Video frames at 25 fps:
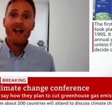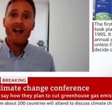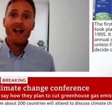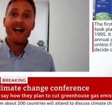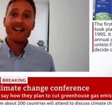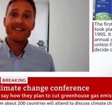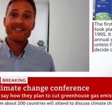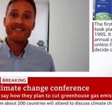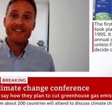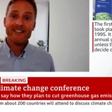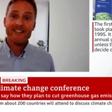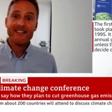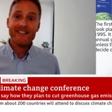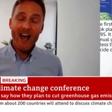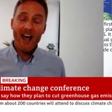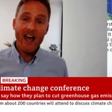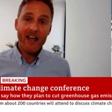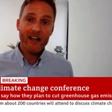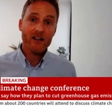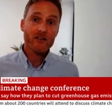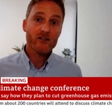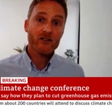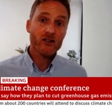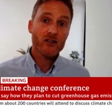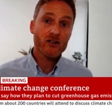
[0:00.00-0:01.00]
And today
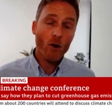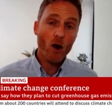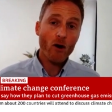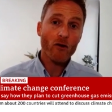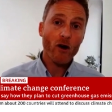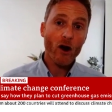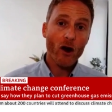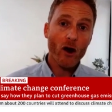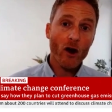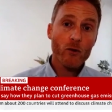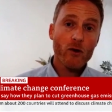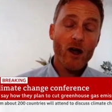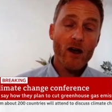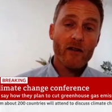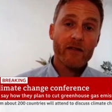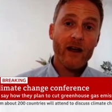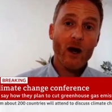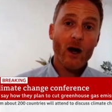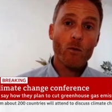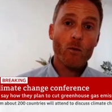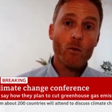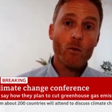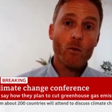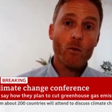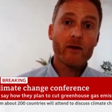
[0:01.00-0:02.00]
and tomorrow, there
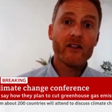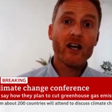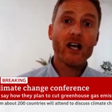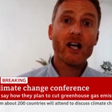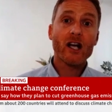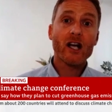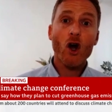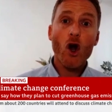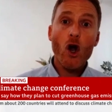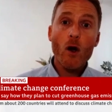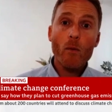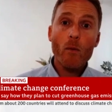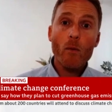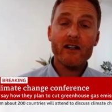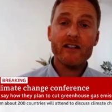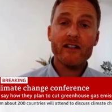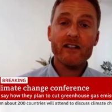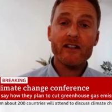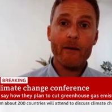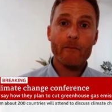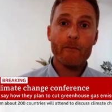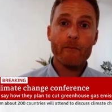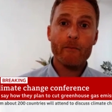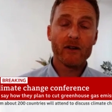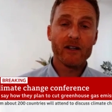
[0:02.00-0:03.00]
will be the Global
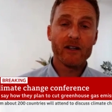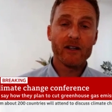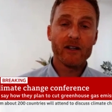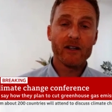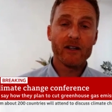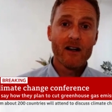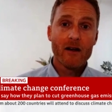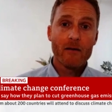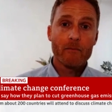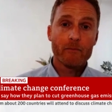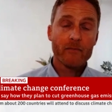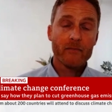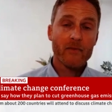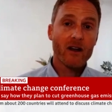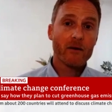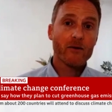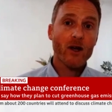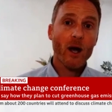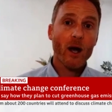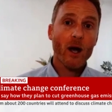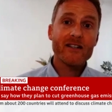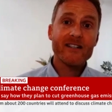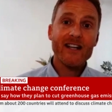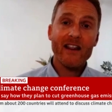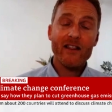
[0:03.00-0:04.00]
Assembly
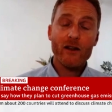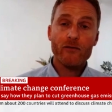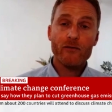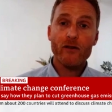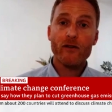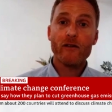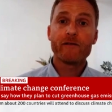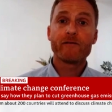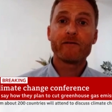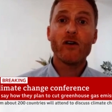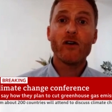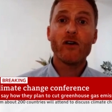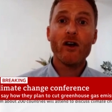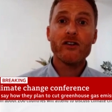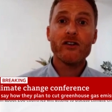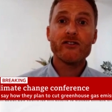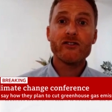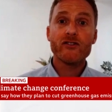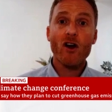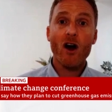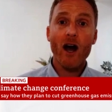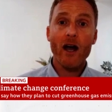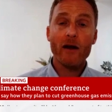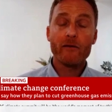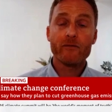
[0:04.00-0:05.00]
coming together for the first
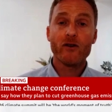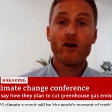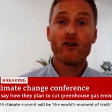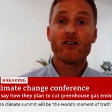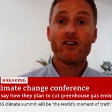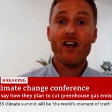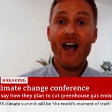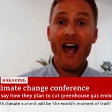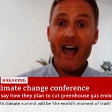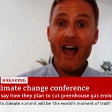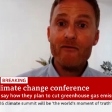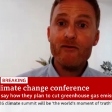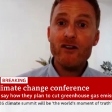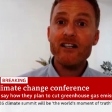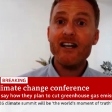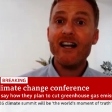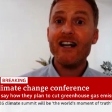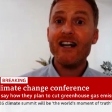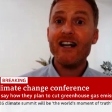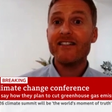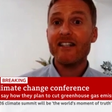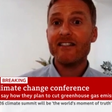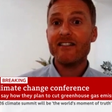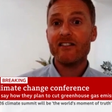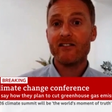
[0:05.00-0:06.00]
time for everyday
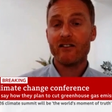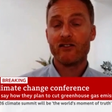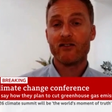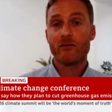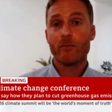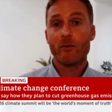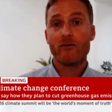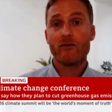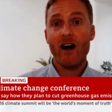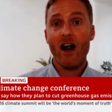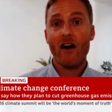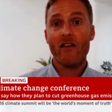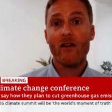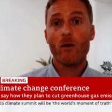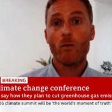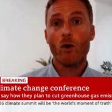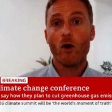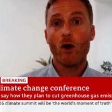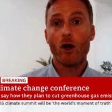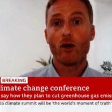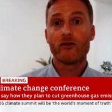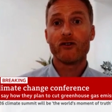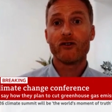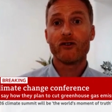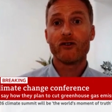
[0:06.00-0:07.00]
citizens from around the
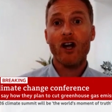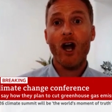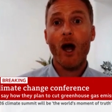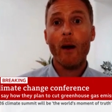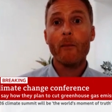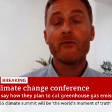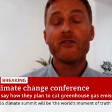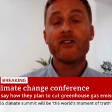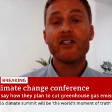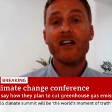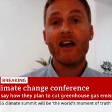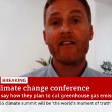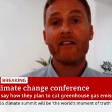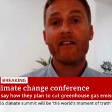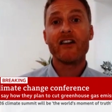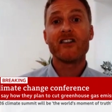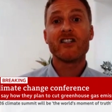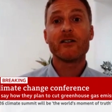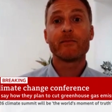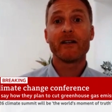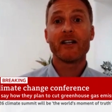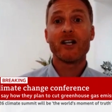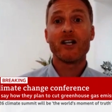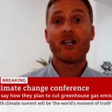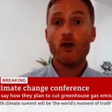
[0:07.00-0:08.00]
world to come together and to
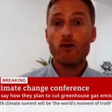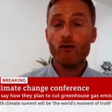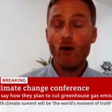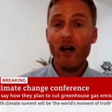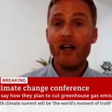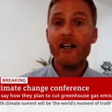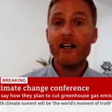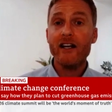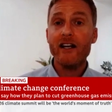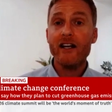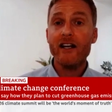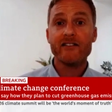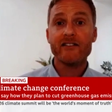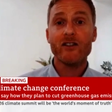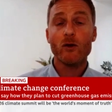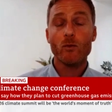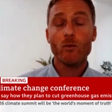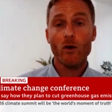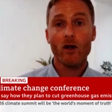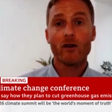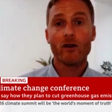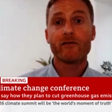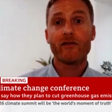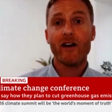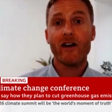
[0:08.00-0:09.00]
meet crises the
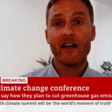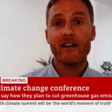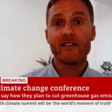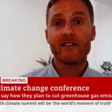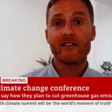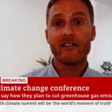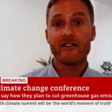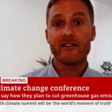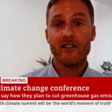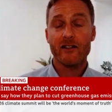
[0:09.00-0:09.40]
world faces.